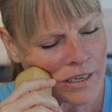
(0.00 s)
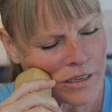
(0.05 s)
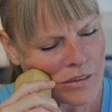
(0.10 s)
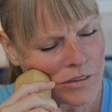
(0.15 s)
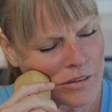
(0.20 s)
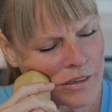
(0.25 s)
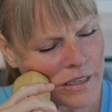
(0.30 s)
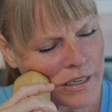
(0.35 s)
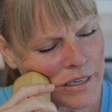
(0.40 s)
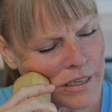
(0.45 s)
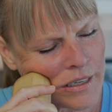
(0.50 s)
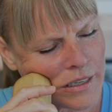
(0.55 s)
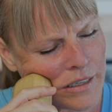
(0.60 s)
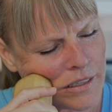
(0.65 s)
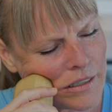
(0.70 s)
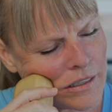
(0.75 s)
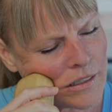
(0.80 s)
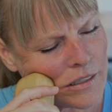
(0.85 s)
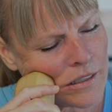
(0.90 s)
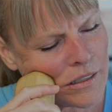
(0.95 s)
out
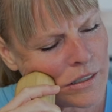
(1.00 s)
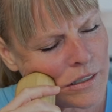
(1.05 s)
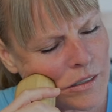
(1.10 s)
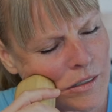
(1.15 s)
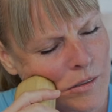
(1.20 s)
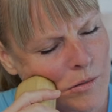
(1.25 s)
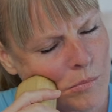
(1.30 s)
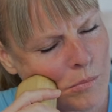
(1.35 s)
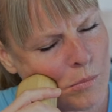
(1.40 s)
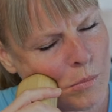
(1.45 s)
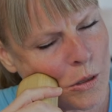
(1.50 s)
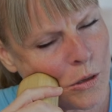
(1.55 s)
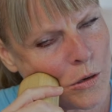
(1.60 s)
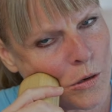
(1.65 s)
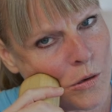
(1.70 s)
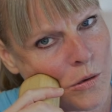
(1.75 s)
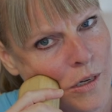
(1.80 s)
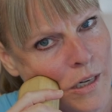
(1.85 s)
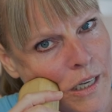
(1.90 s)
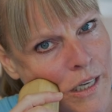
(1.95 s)
there.
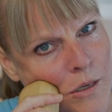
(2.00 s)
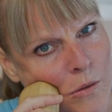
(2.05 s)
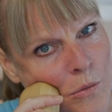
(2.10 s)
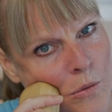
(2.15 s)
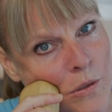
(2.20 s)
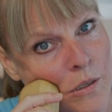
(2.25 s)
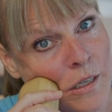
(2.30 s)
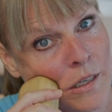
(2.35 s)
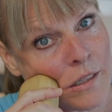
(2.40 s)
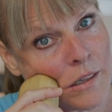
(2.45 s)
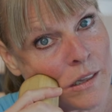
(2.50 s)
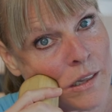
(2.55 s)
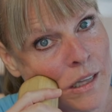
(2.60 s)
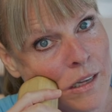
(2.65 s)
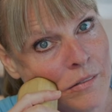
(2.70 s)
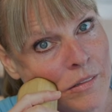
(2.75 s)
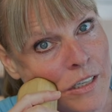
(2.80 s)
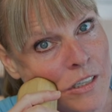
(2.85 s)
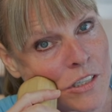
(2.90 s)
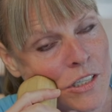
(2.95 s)
Bone and wood
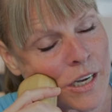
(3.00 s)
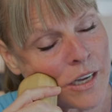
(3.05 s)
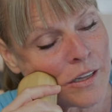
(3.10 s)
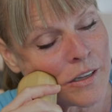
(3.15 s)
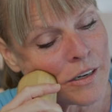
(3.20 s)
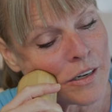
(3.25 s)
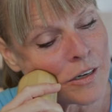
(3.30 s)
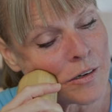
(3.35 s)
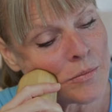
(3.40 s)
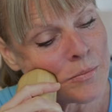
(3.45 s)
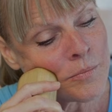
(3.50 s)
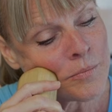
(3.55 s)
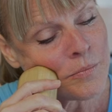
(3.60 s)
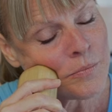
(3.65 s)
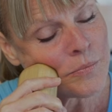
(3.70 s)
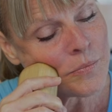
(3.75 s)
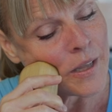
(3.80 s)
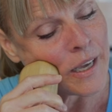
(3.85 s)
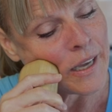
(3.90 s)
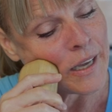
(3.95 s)
love each other,
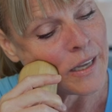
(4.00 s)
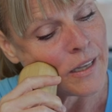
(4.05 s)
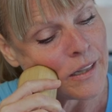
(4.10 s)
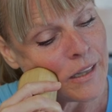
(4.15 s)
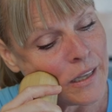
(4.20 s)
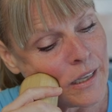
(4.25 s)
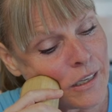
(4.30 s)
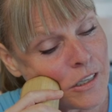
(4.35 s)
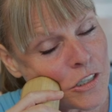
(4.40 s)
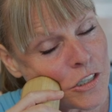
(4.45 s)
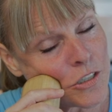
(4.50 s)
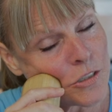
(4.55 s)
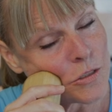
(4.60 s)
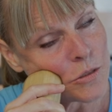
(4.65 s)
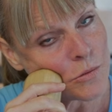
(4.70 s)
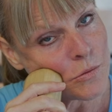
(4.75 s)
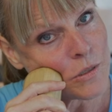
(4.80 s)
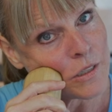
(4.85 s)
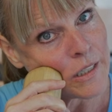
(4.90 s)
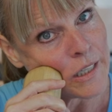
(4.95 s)
and the
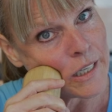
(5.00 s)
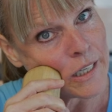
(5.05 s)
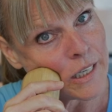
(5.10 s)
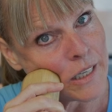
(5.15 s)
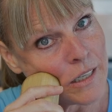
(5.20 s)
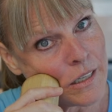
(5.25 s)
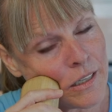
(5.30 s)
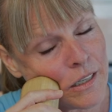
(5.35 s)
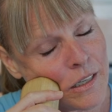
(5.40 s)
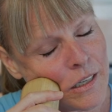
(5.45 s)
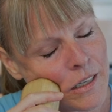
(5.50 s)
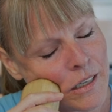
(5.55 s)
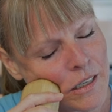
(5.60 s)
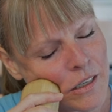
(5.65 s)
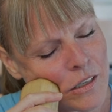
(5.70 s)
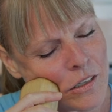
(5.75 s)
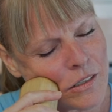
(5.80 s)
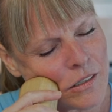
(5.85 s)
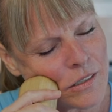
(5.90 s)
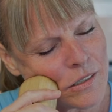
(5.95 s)
issues really get
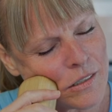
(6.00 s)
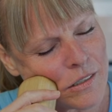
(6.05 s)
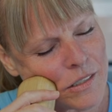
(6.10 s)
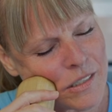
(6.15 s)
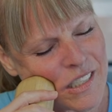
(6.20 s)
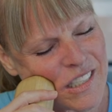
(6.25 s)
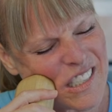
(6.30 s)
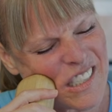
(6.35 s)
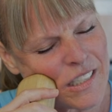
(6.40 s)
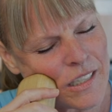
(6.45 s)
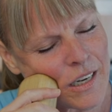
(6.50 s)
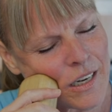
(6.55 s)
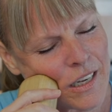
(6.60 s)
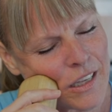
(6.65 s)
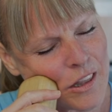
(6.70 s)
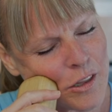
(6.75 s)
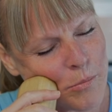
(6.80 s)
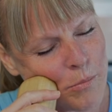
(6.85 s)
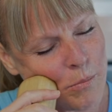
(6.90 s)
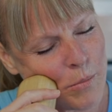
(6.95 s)
stuck
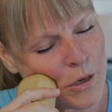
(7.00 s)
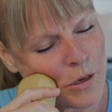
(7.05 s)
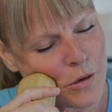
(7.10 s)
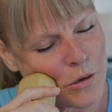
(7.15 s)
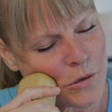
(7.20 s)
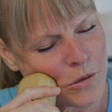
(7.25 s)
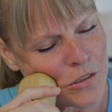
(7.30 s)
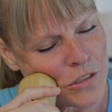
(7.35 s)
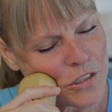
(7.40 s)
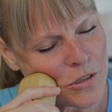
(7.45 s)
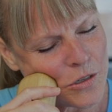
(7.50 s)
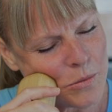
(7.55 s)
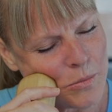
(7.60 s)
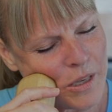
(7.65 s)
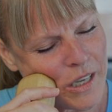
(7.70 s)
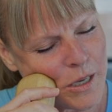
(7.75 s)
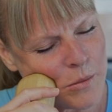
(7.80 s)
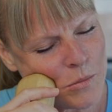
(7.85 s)
at the bone. So to be